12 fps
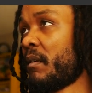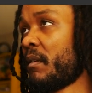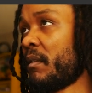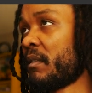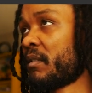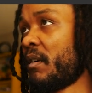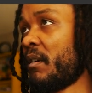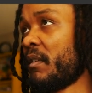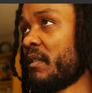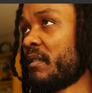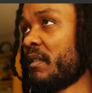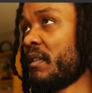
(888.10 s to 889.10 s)
Let's call
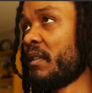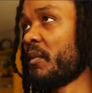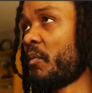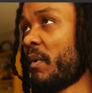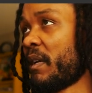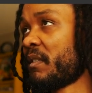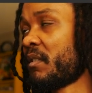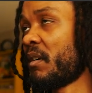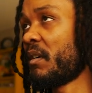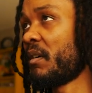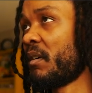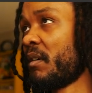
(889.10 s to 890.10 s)
this the west
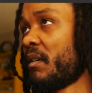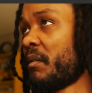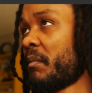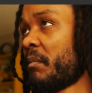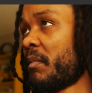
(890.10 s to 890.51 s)
arm.